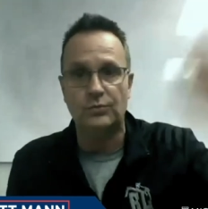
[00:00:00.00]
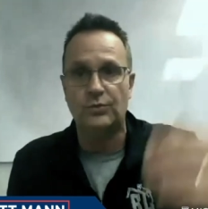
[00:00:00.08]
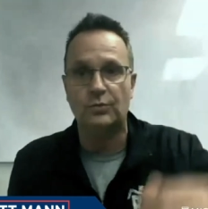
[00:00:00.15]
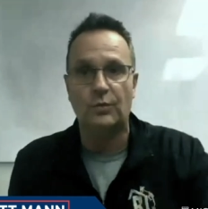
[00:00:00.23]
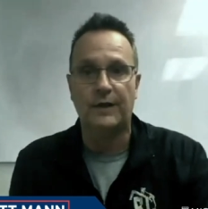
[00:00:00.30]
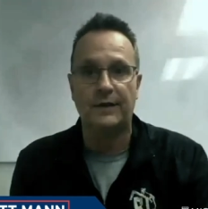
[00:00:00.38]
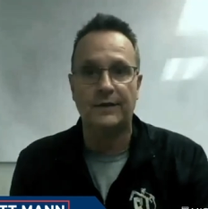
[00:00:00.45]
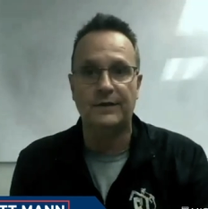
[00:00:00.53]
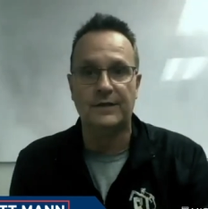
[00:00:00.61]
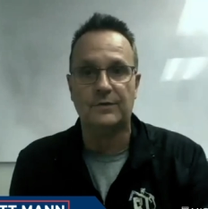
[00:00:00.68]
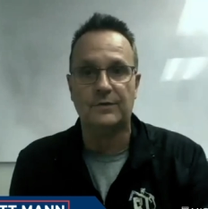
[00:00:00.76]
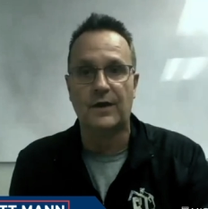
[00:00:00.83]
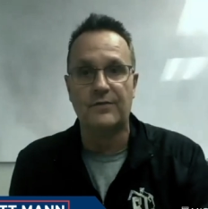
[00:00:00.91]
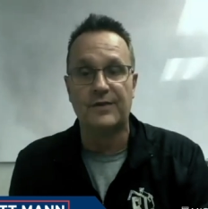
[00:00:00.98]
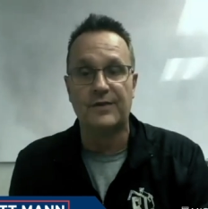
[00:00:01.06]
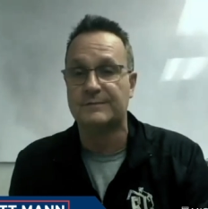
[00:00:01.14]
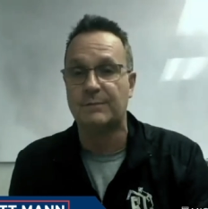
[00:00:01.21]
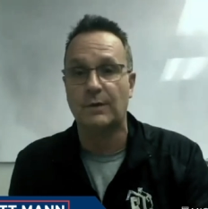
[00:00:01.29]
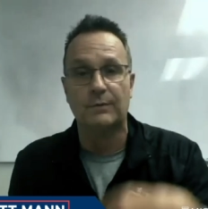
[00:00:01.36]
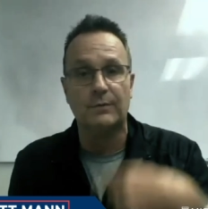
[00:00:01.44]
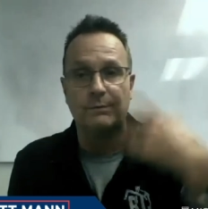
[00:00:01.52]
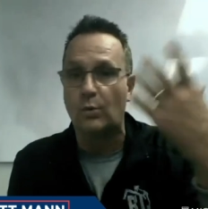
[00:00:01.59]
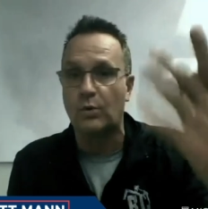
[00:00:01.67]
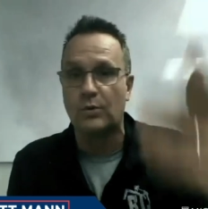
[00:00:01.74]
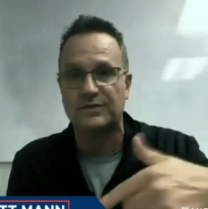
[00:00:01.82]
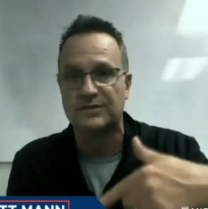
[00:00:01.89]
you went and did great things but
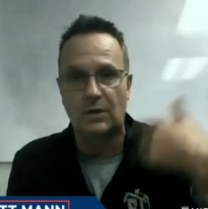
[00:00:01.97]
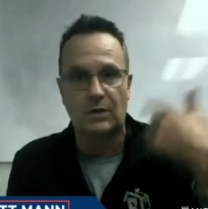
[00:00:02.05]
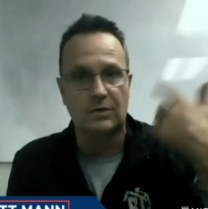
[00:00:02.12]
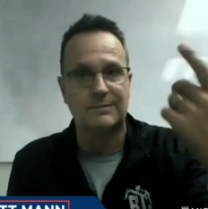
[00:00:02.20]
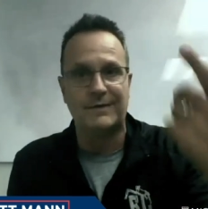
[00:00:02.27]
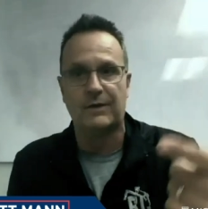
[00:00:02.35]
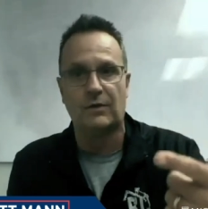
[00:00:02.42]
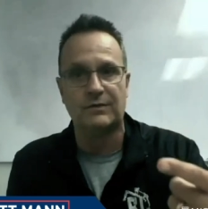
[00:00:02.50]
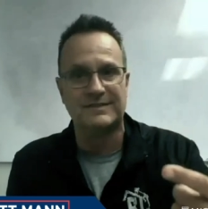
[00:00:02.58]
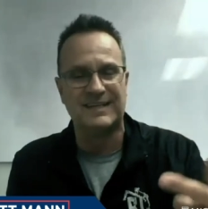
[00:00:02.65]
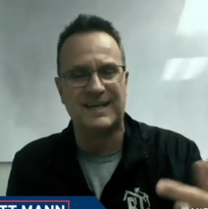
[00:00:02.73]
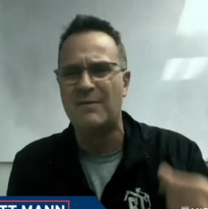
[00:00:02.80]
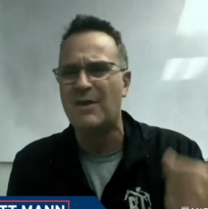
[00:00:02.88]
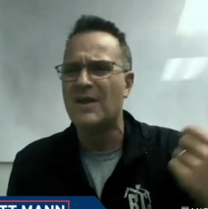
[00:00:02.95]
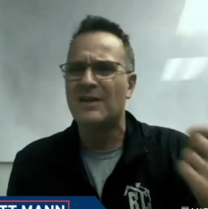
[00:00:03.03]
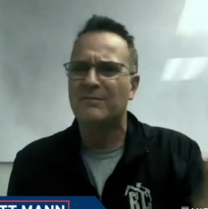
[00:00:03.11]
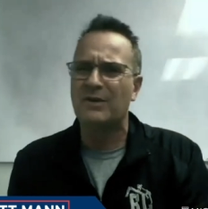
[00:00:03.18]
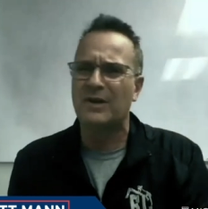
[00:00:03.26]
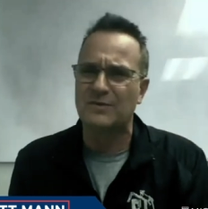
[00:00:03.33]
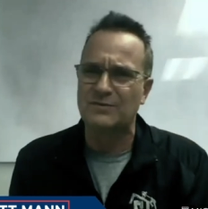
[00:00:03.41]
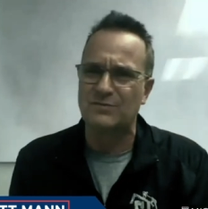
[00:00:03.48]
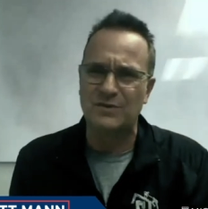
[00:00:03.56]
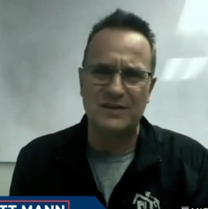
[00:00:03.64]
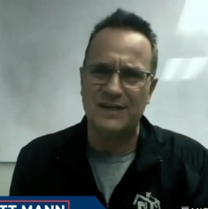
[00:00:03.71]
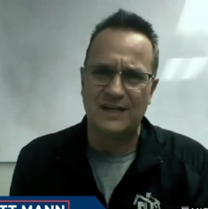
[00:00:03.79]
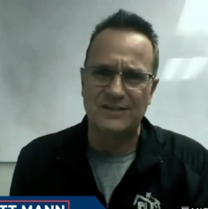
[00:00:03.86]
rapport was talked about all the time but it was
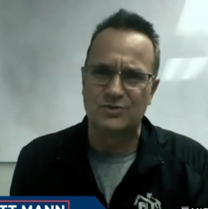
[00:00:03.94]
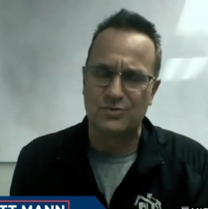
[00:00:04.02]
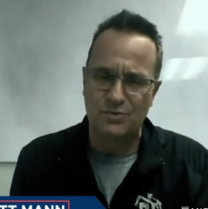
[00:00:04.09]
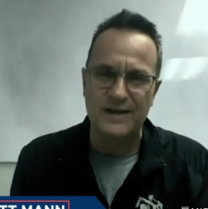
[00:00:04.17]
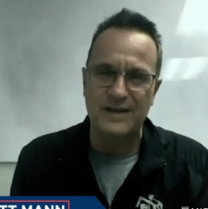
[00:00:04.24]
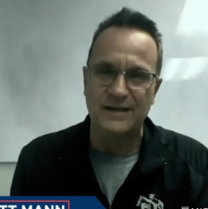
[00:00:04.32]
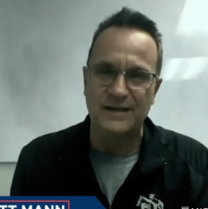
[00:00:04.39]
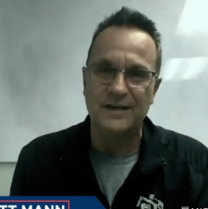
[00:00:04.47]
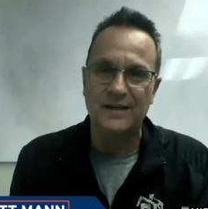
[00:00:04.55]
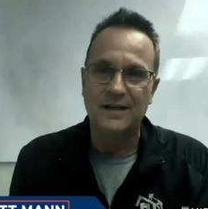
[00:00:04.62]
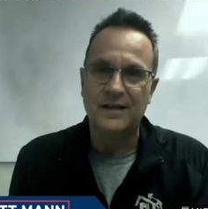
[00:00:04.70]
really not trained